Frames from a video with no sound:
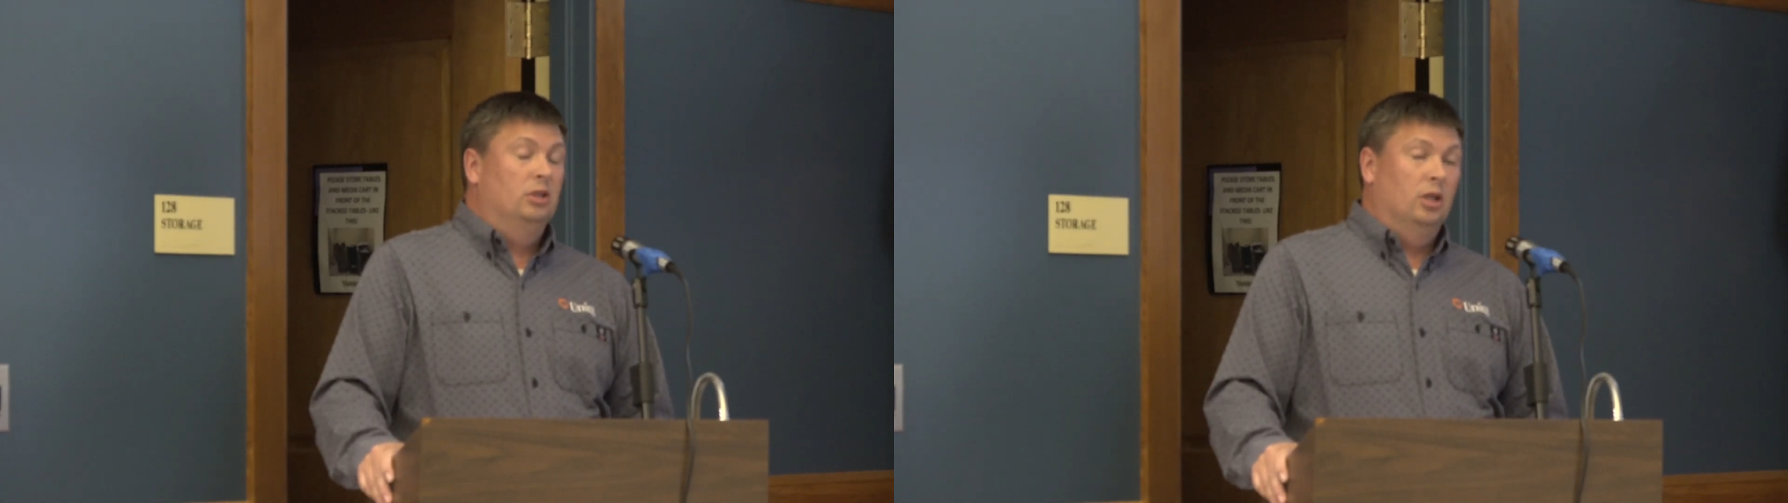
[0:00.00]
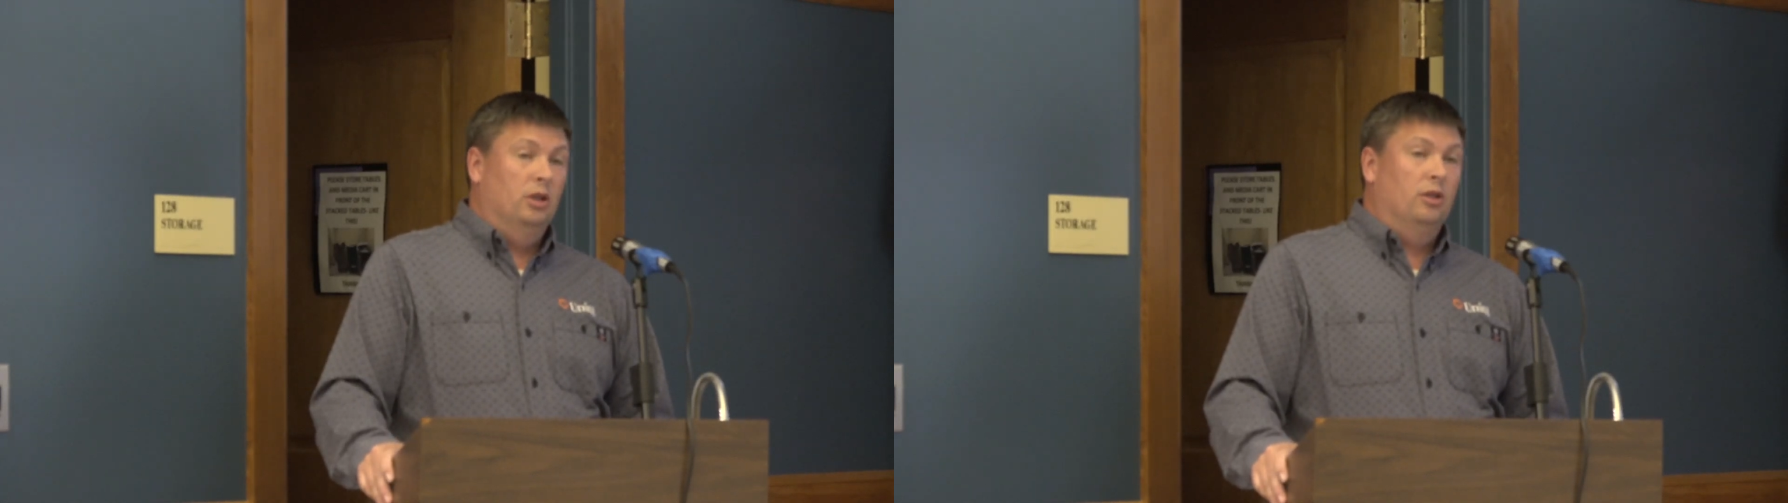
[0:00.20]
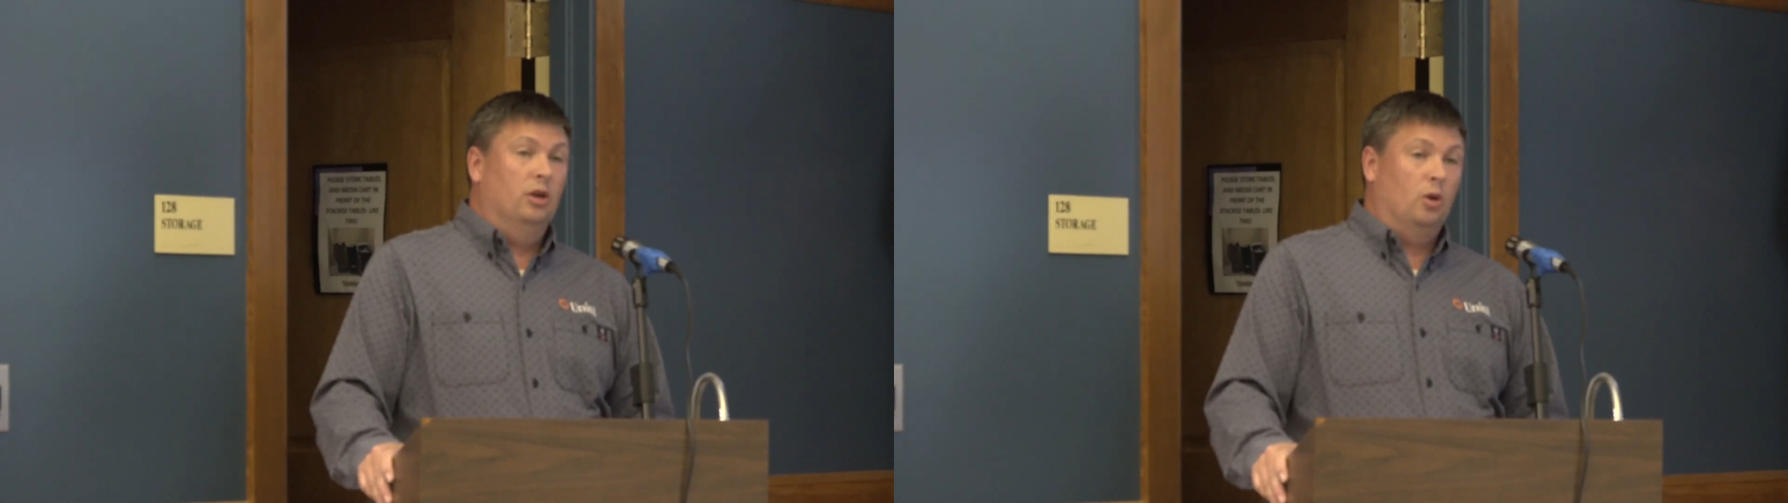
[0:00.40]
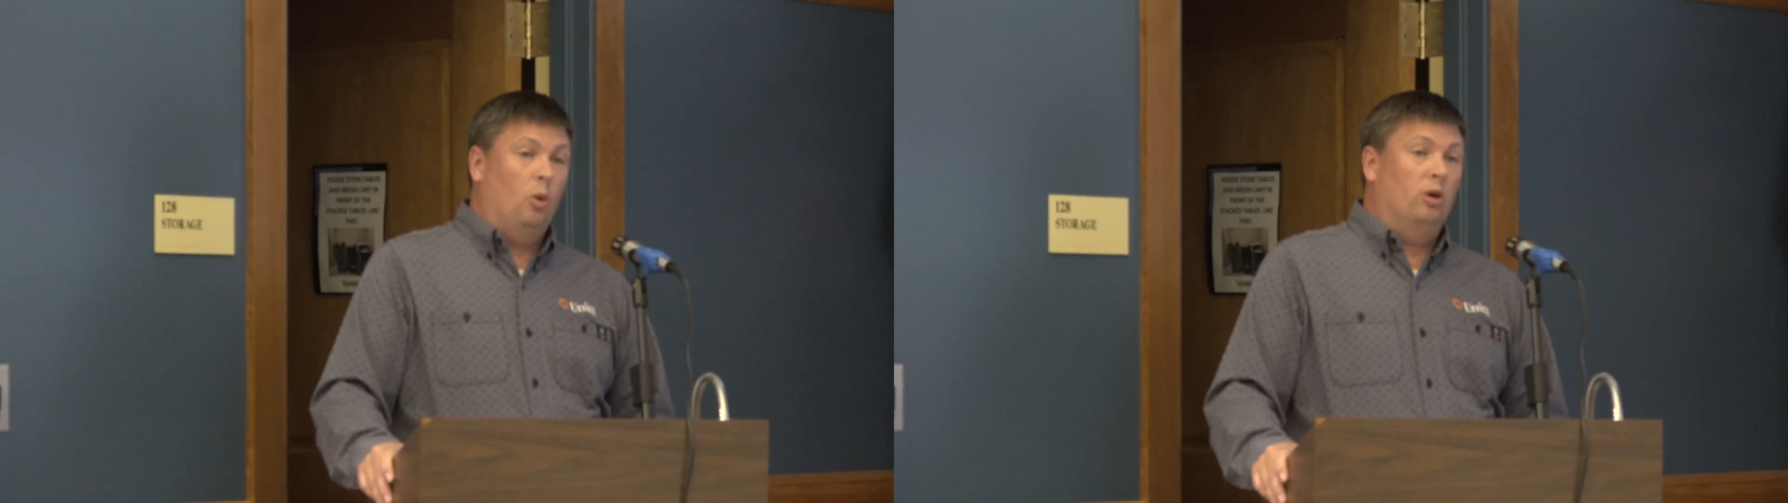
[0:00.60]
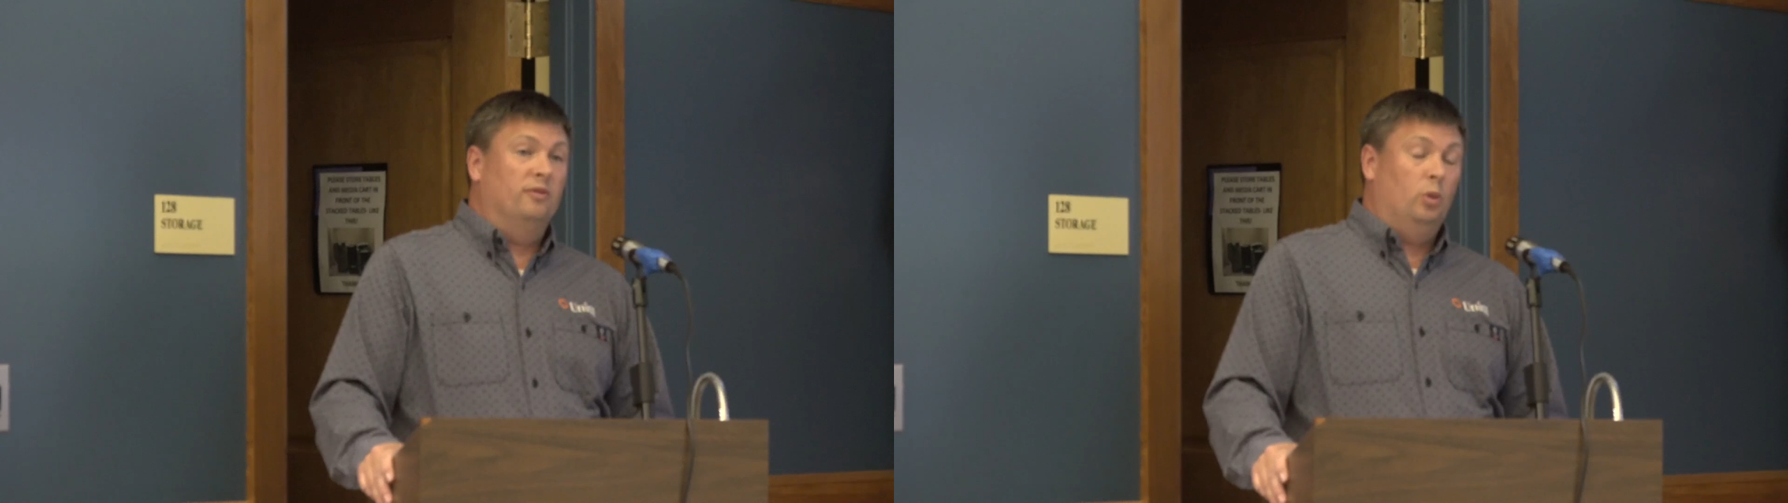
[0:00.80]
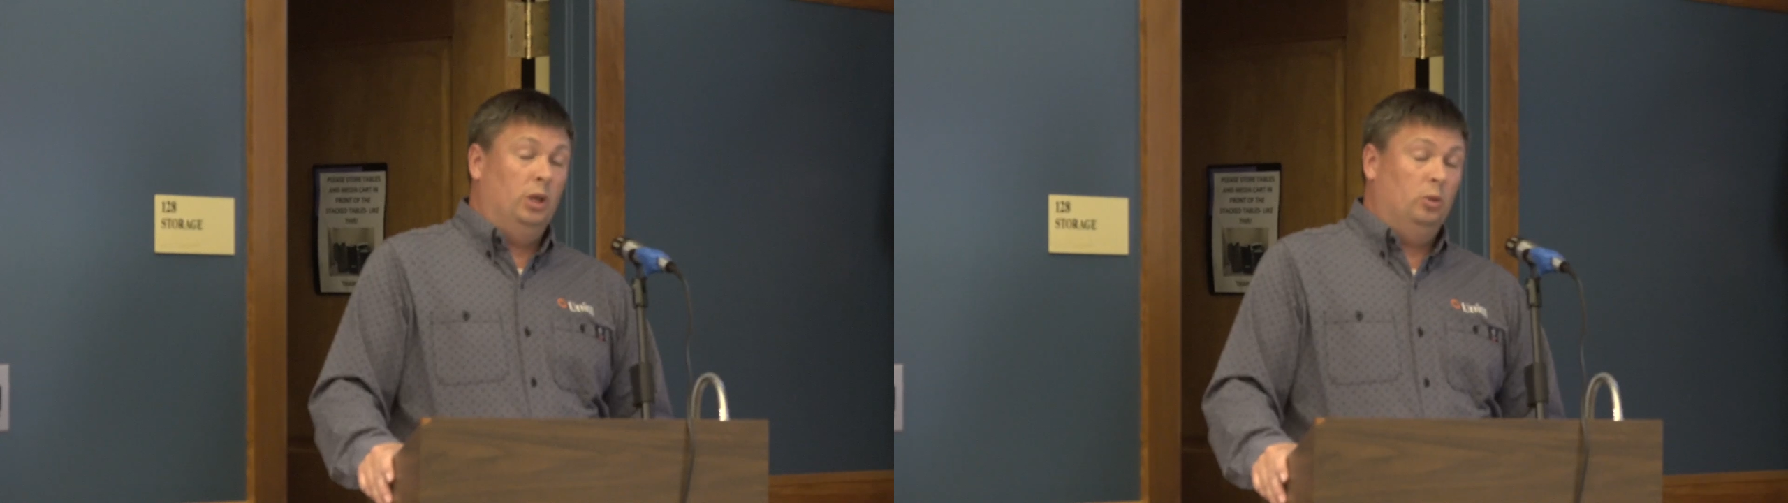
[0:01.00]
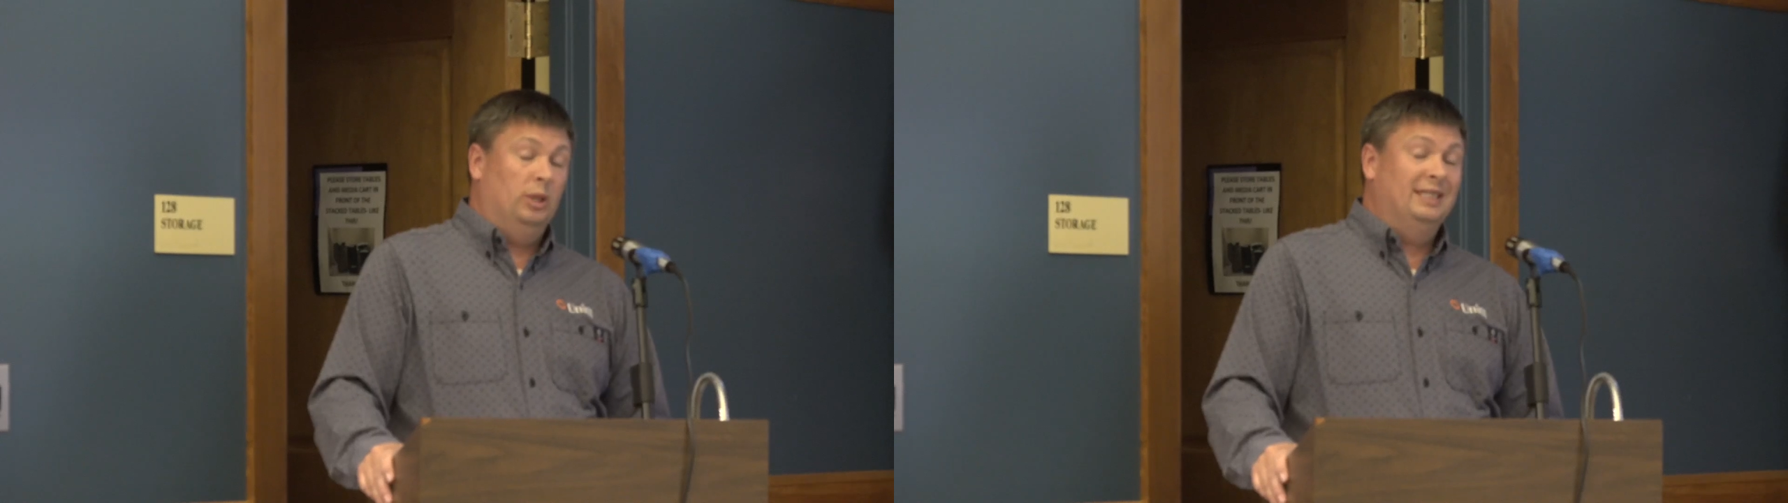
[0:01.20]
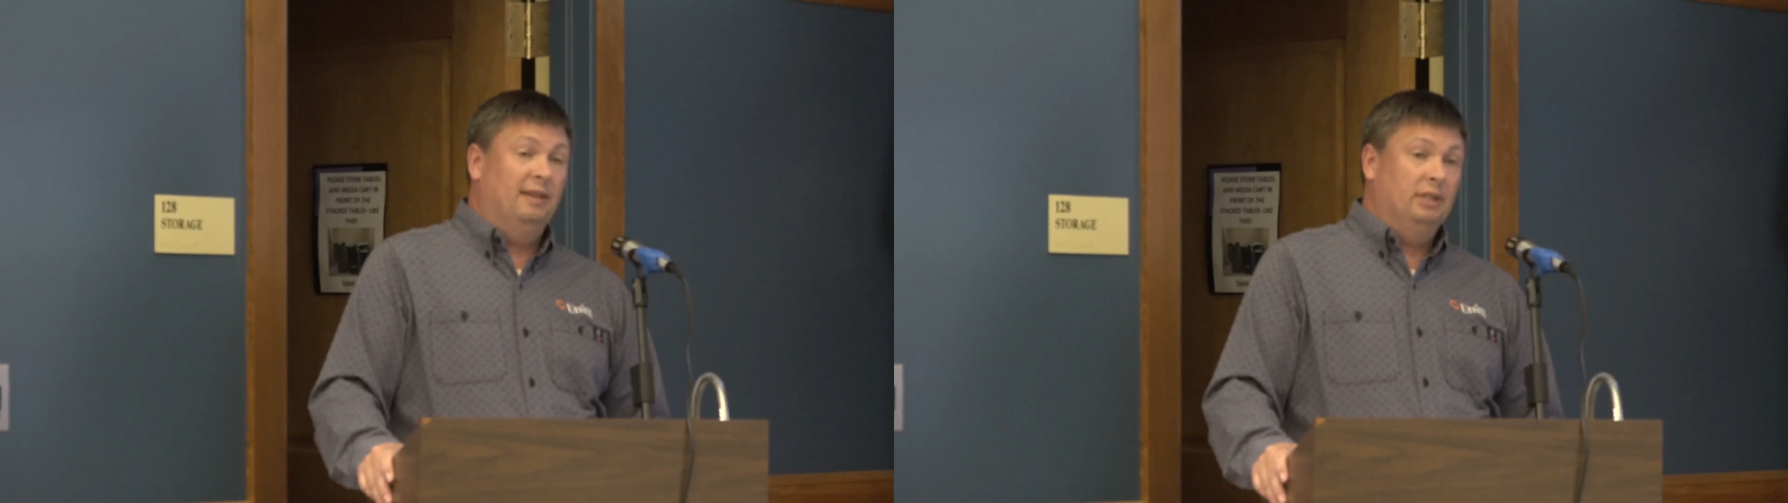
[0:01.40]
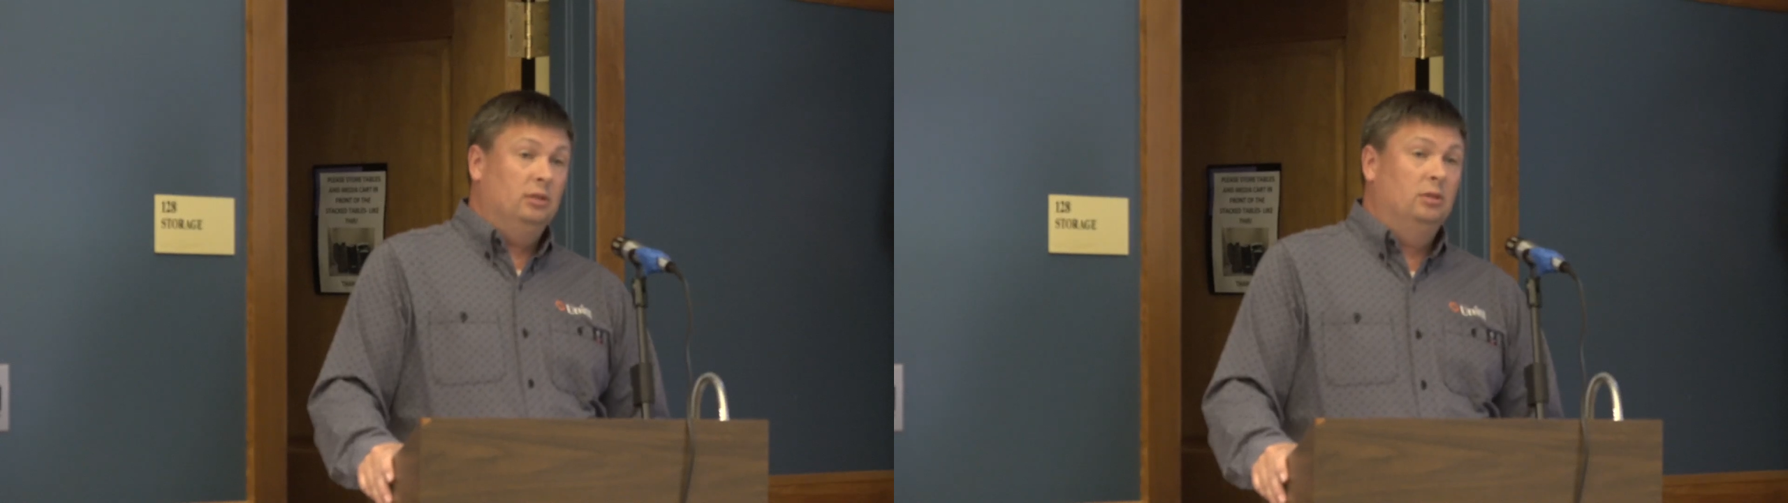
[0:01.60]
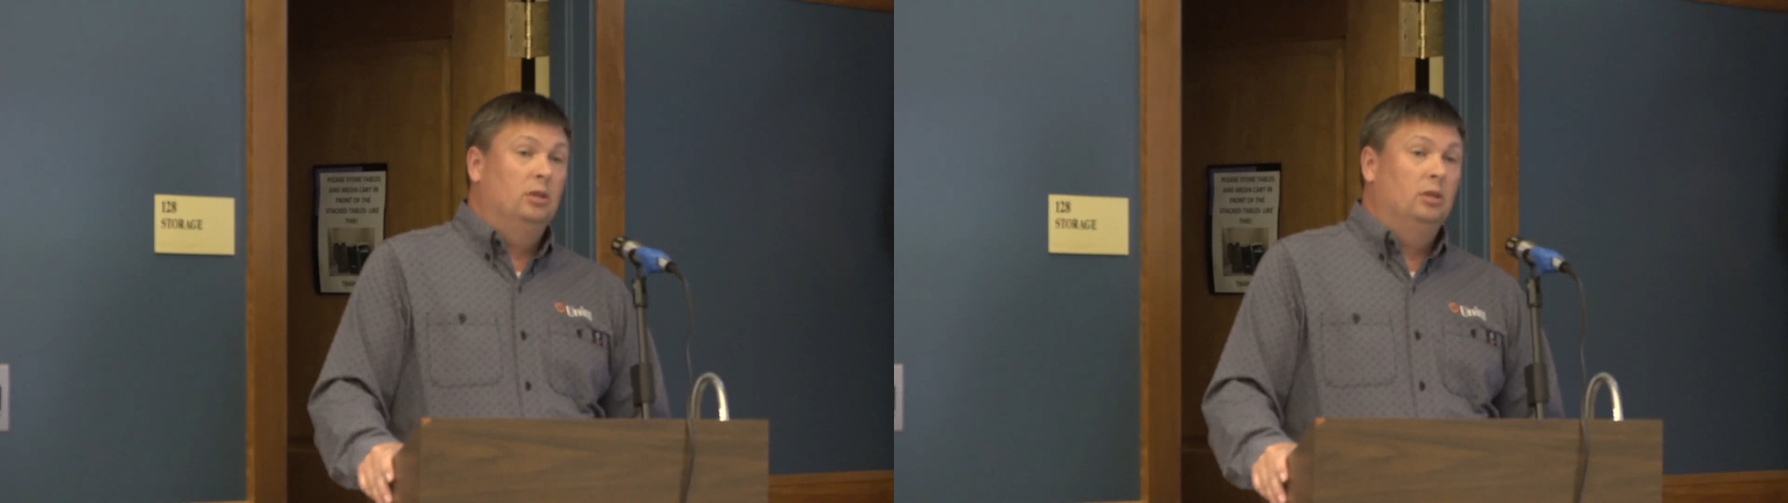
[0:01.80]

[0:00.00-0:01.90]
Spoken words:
the third quarter of 2027.